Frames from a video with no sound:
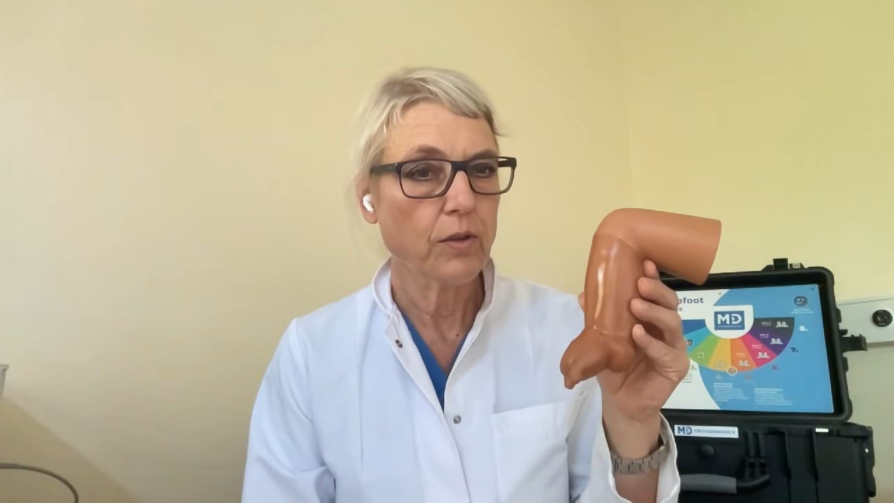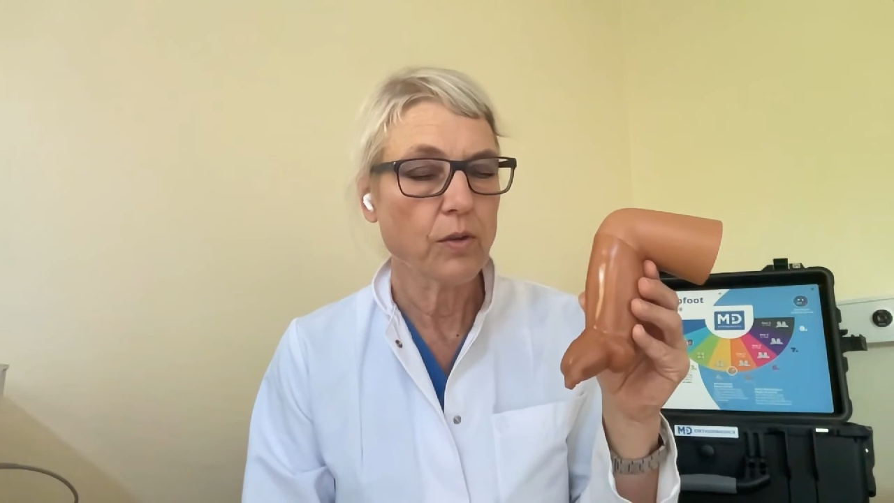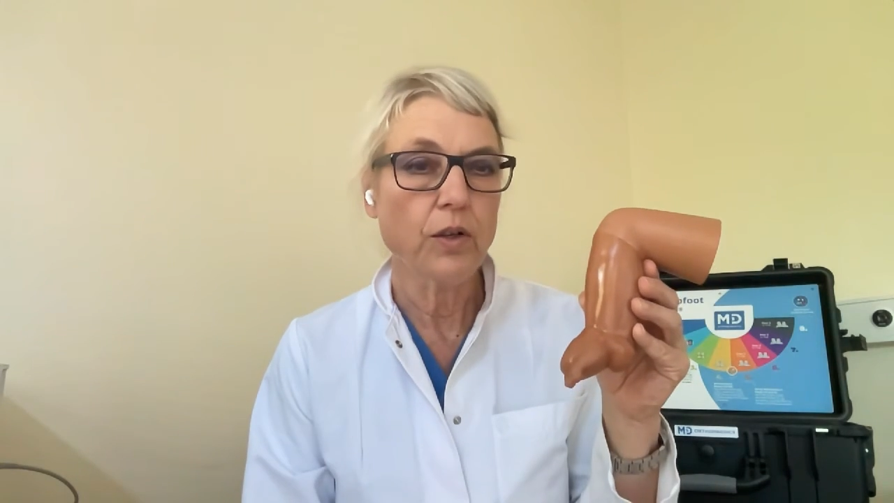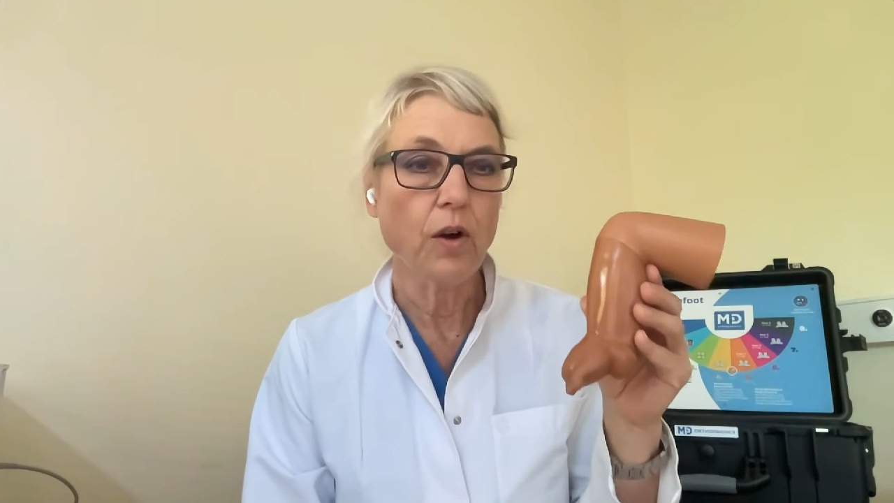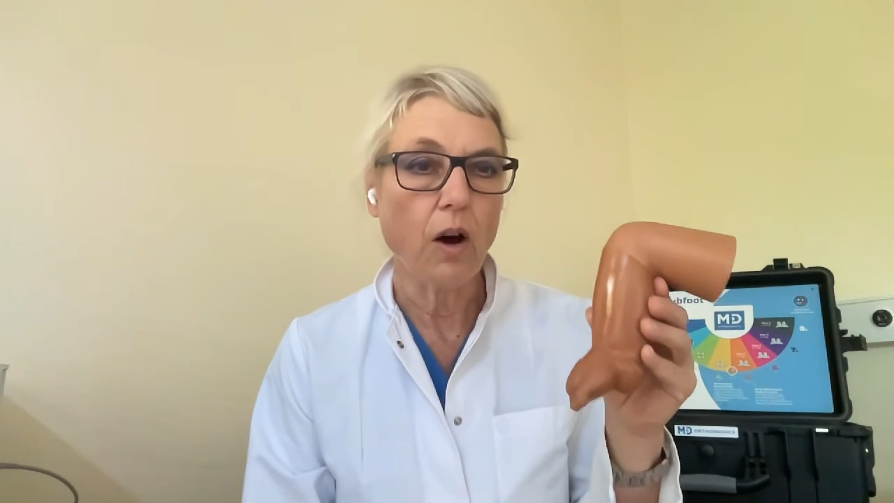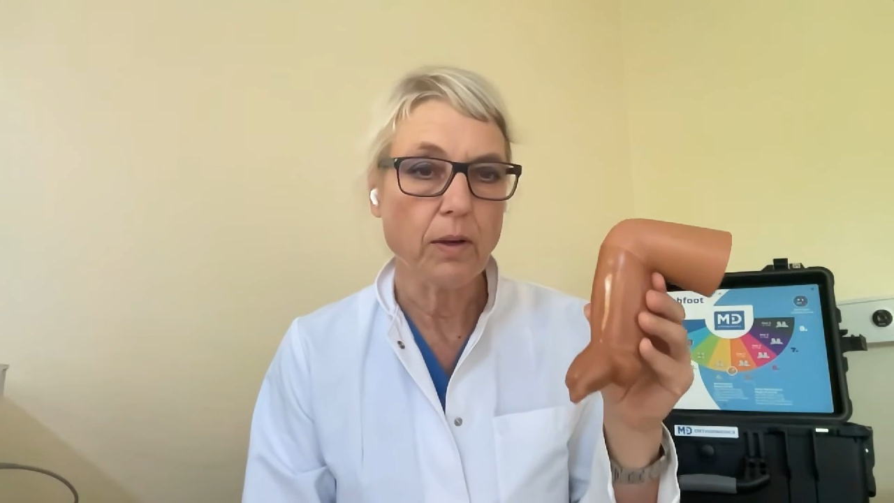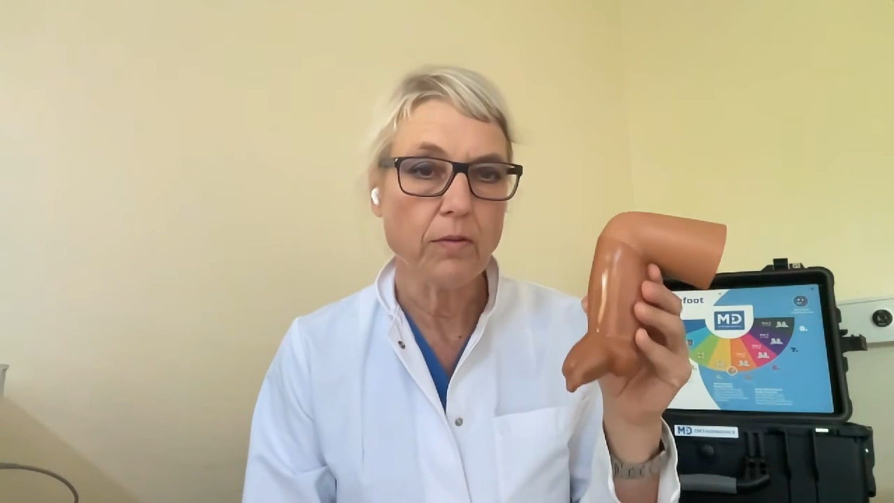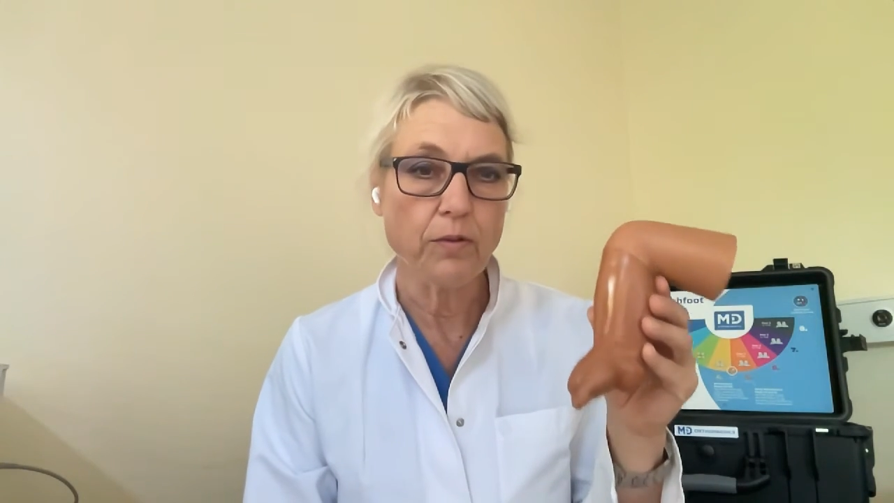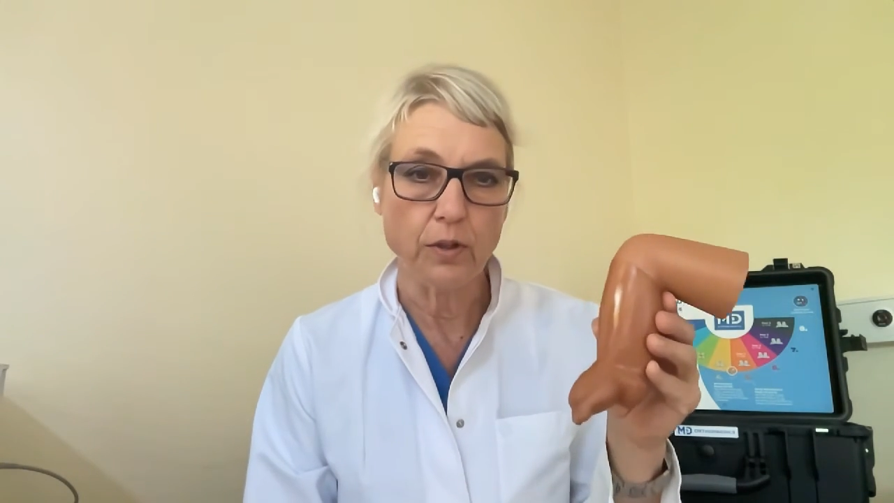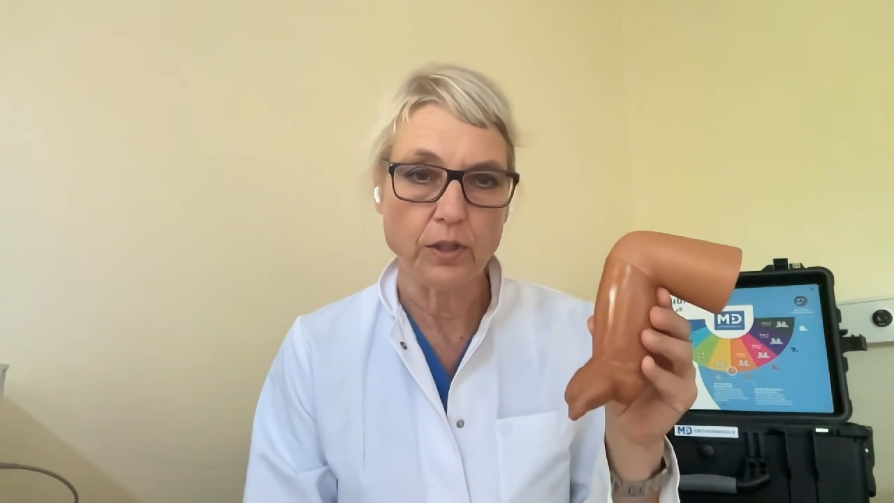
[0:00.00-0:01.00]
a normal
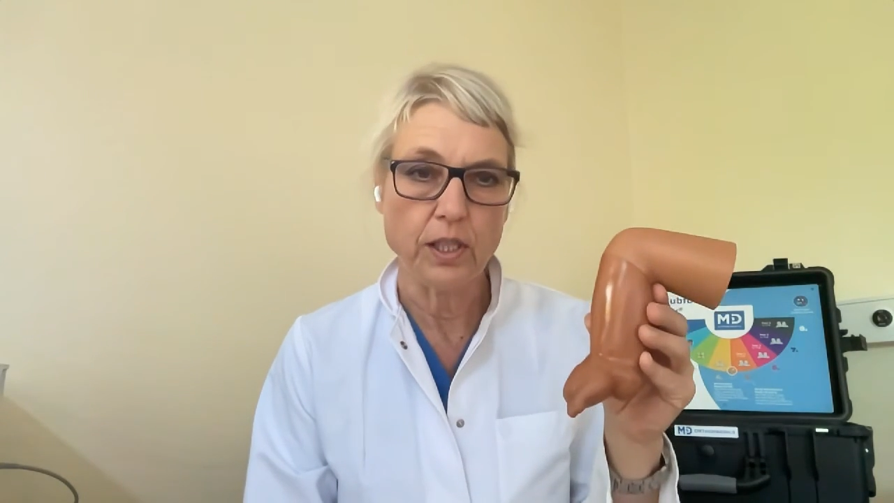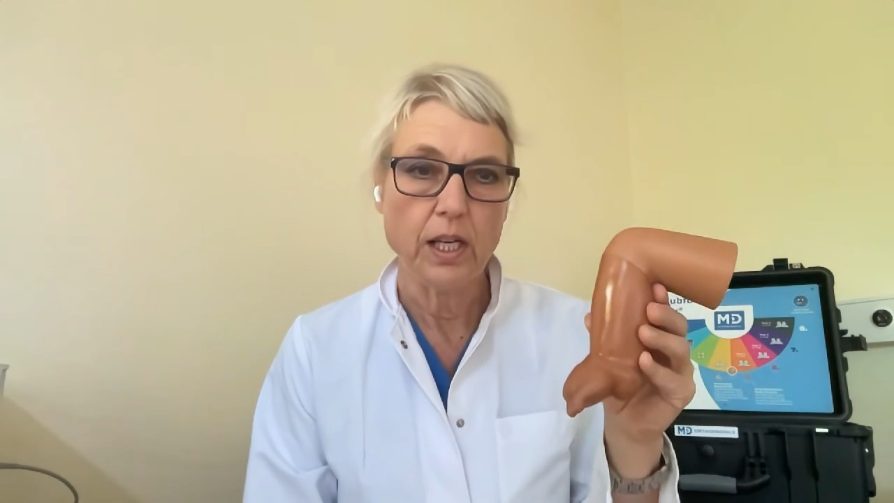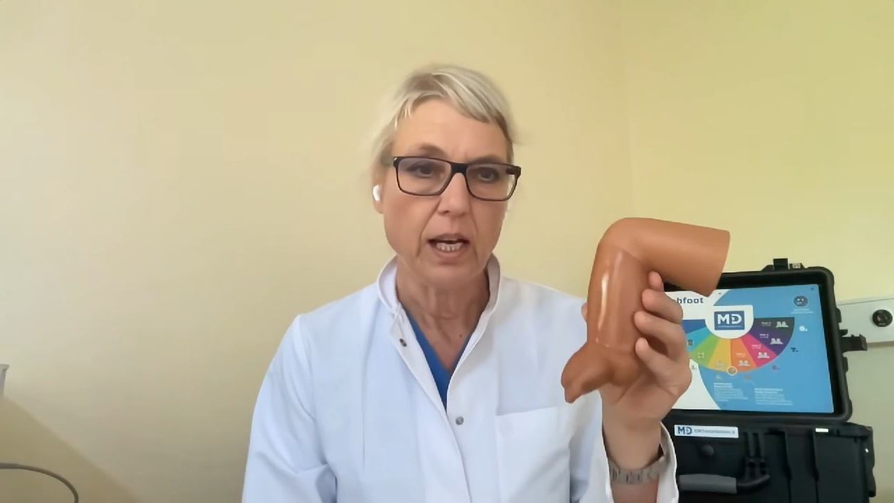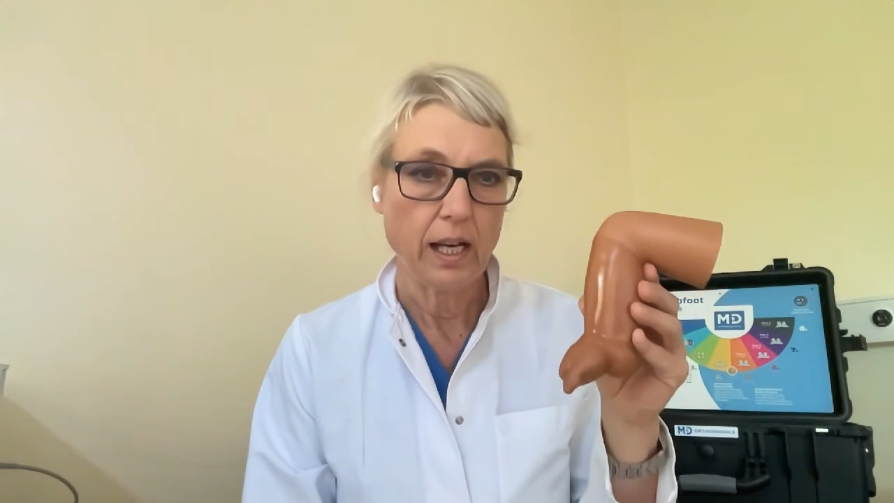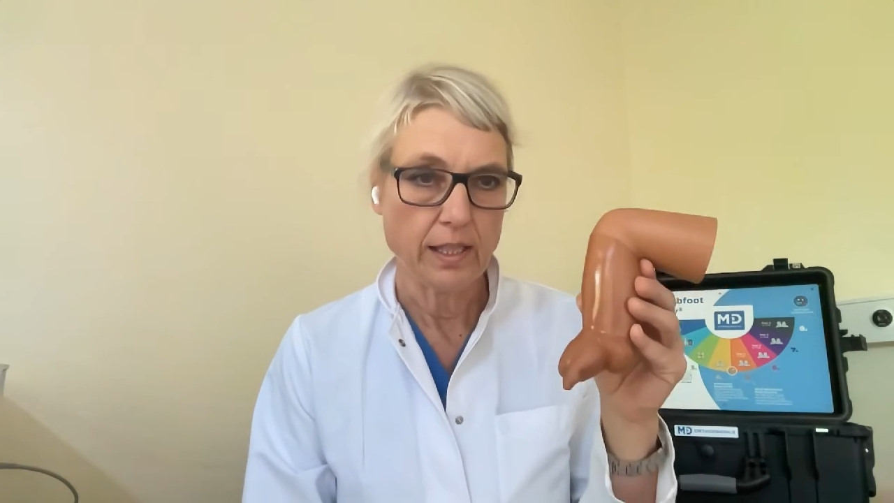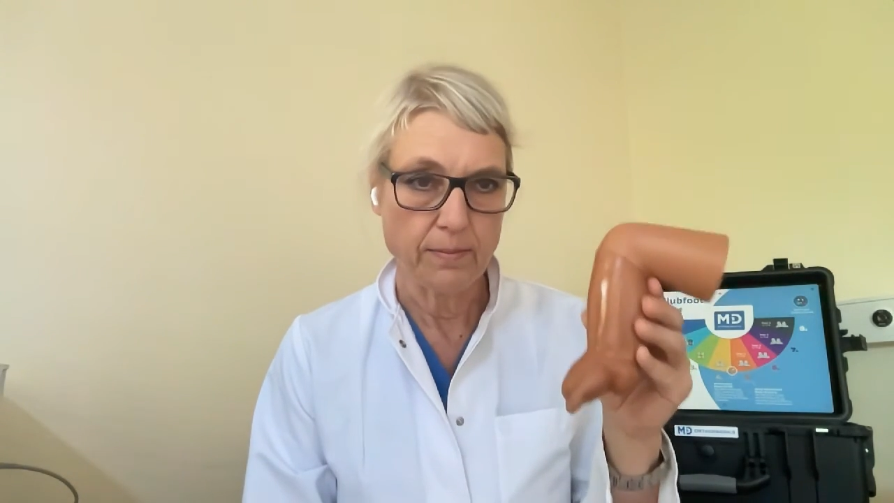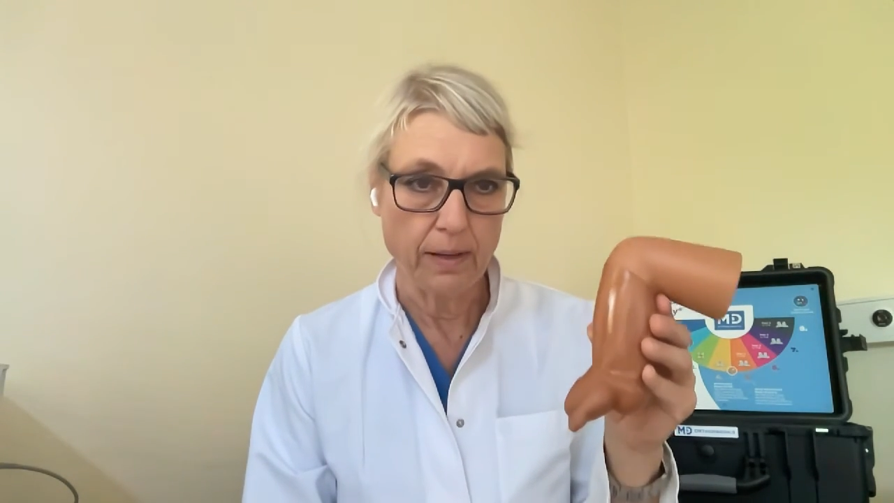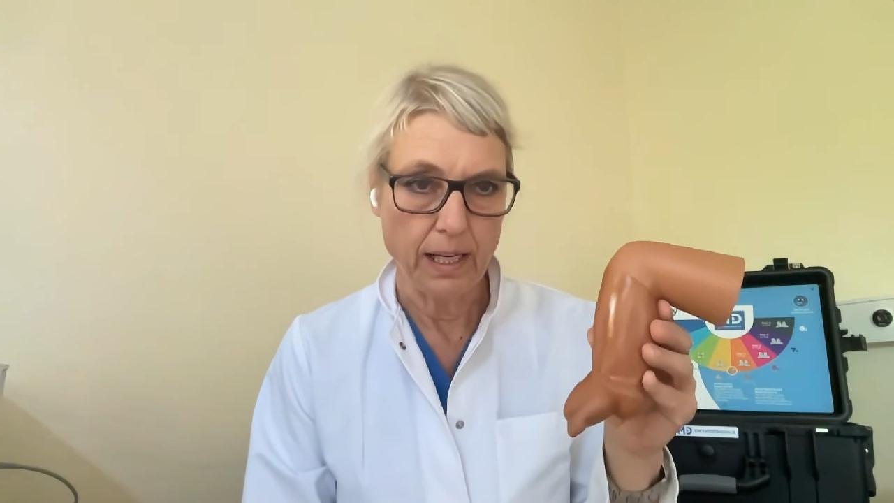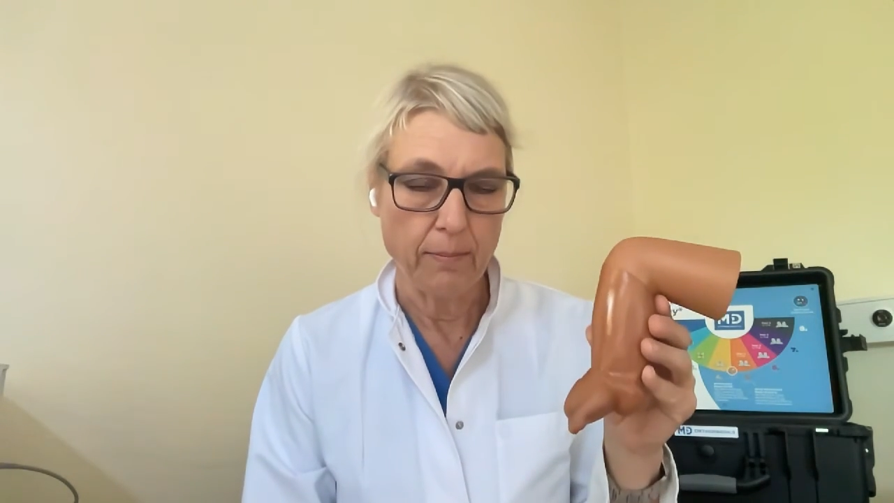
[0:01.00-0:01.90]
foot as well.